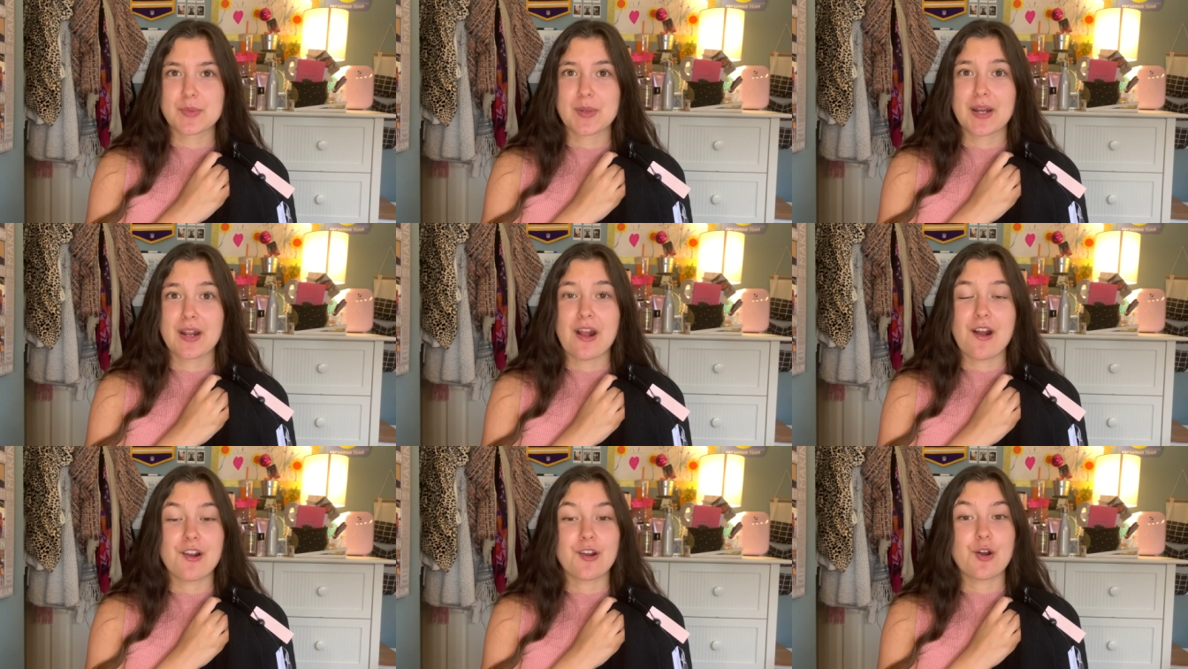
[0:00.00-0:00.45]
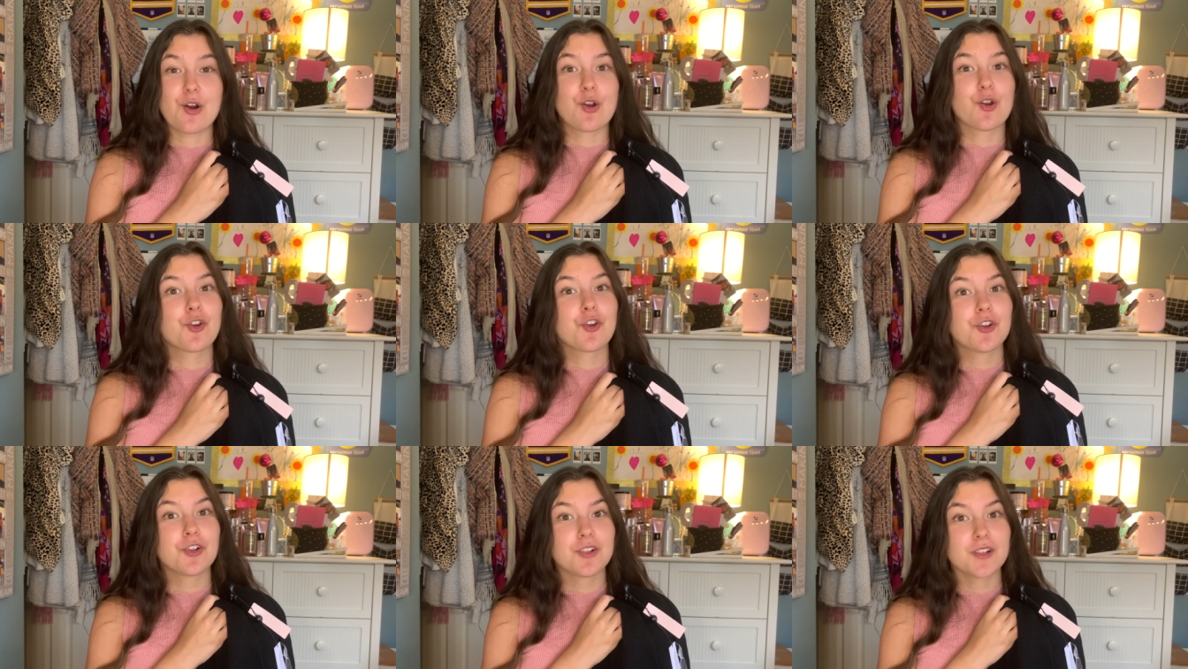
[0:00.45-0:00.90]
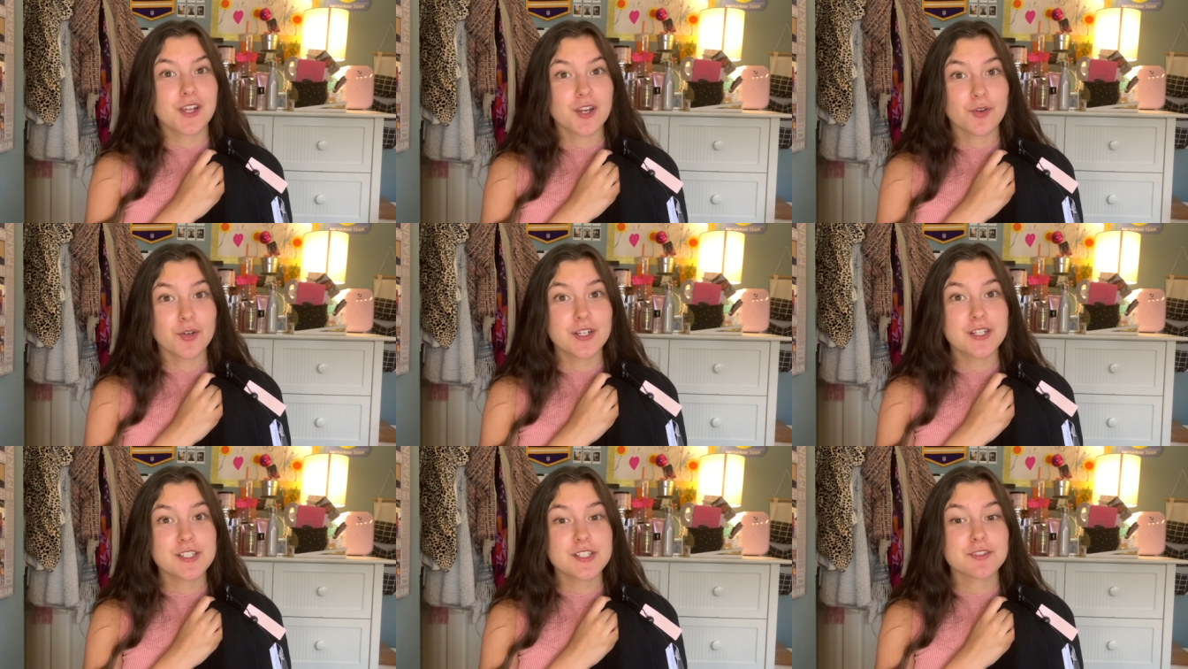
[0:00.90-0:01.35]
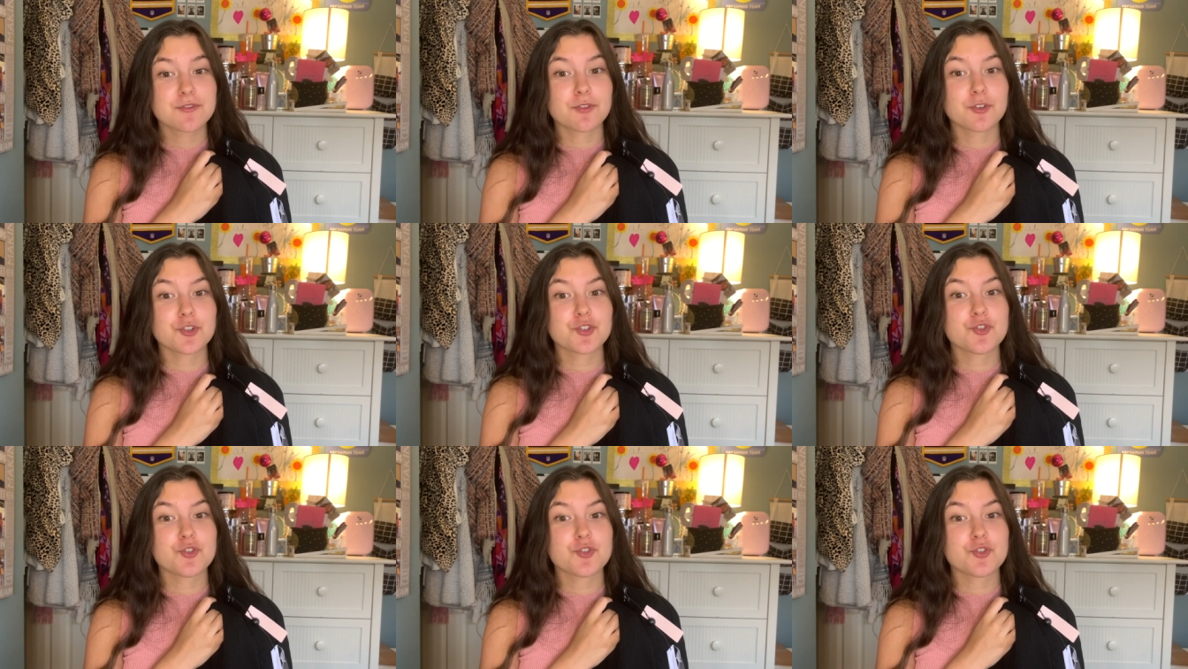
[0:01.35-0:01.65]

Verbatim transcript: but I got it on clearance for